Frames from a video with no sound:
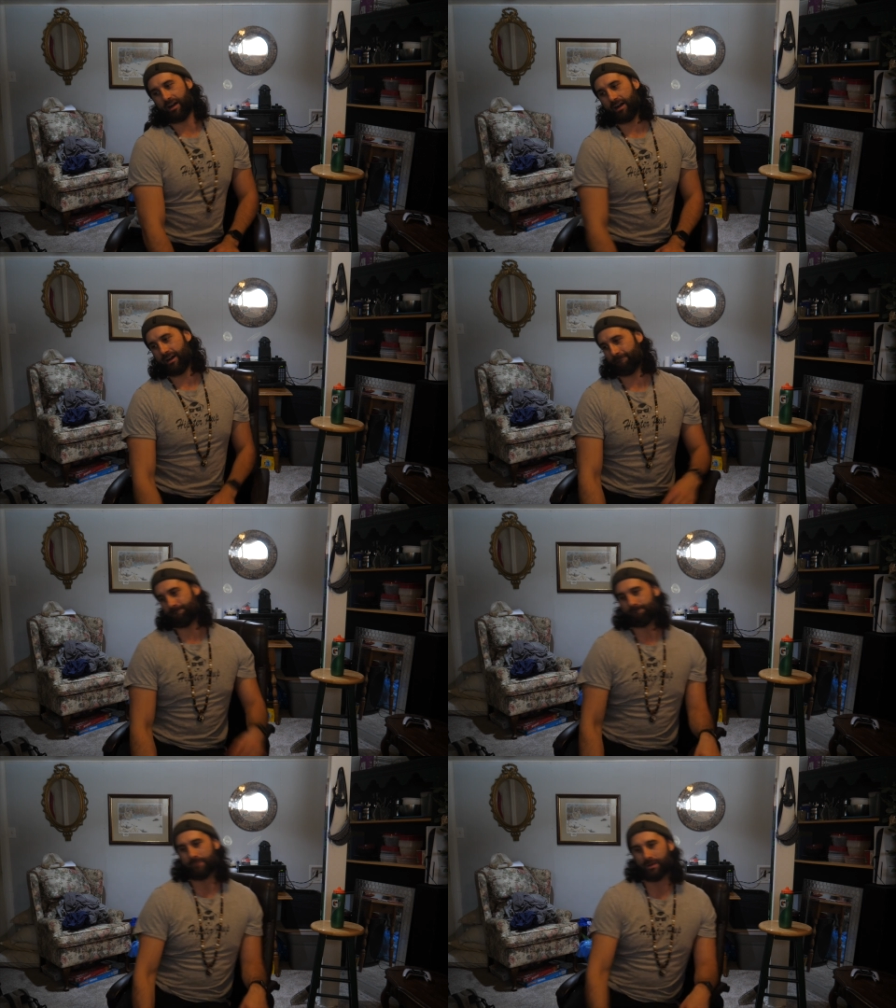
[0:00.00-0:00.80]

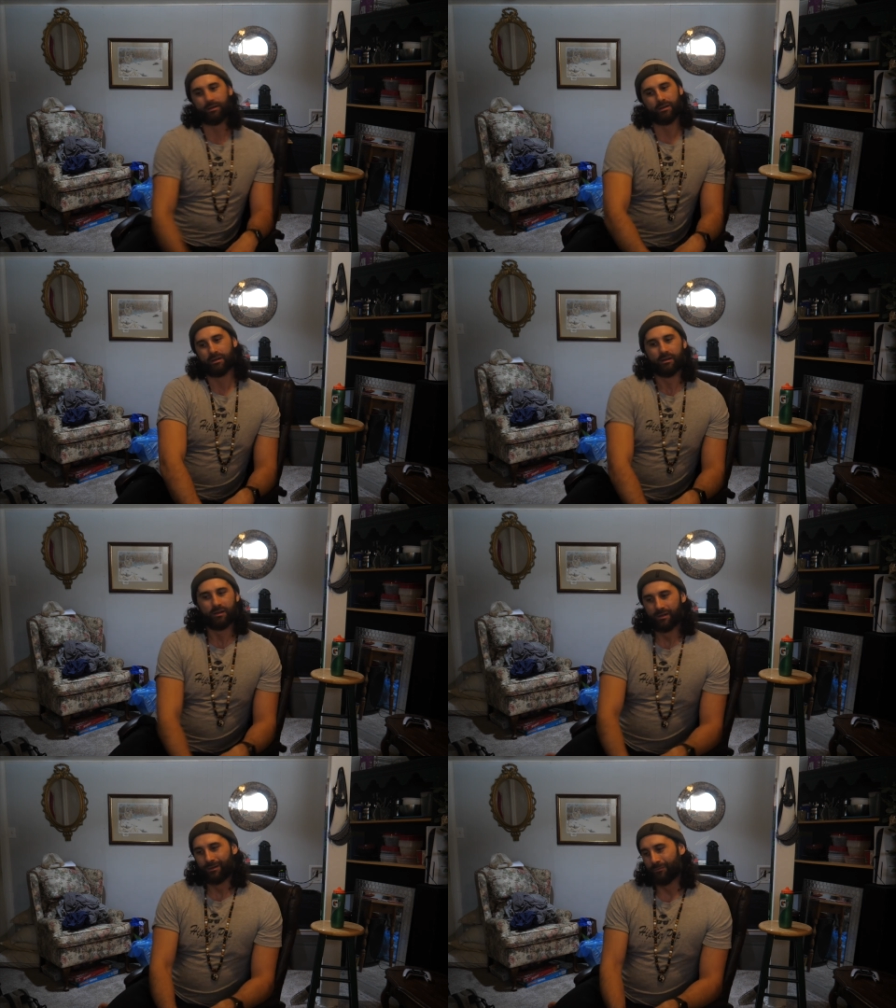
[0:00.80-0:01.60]
Um,
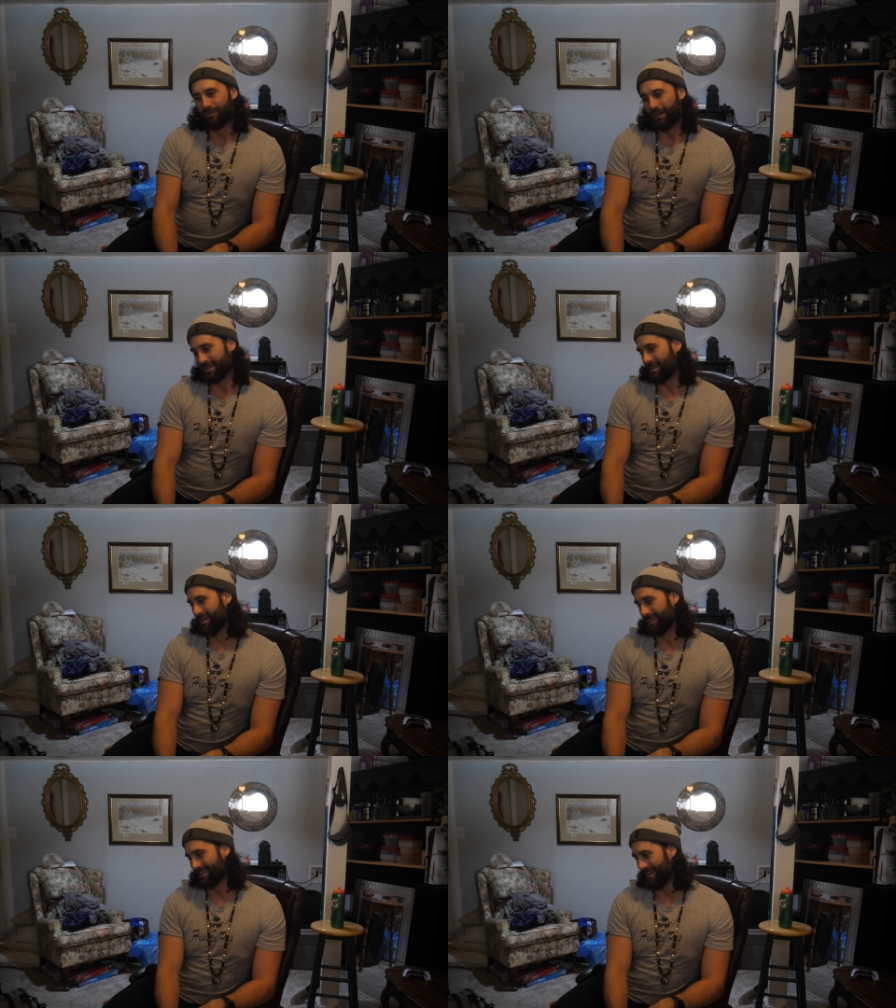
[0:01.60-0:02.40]
but
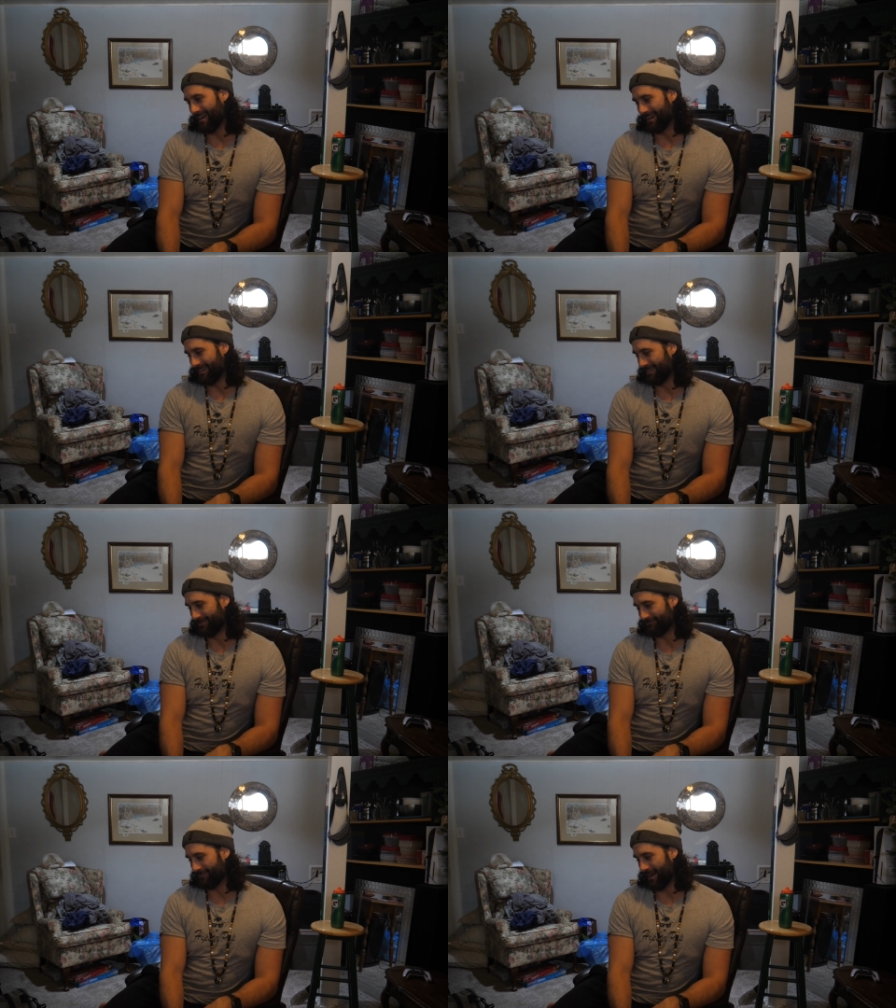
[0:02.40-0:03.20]
yeah,
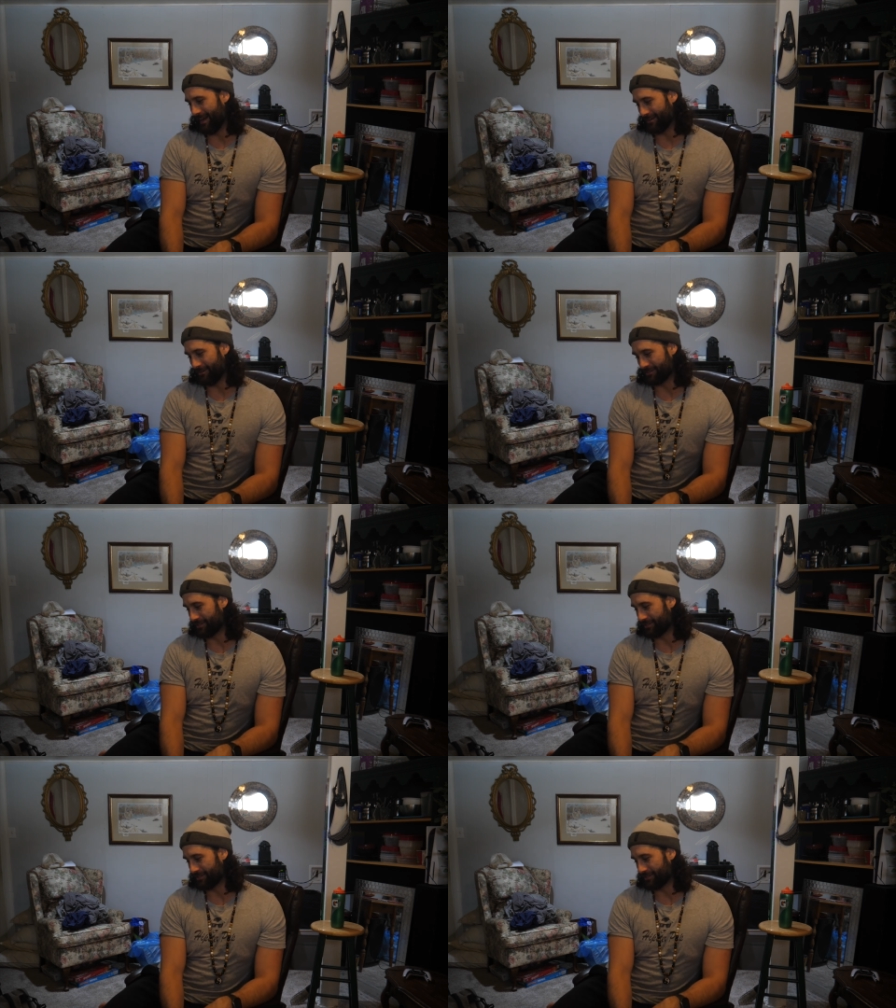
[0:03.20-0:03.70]
I don't know.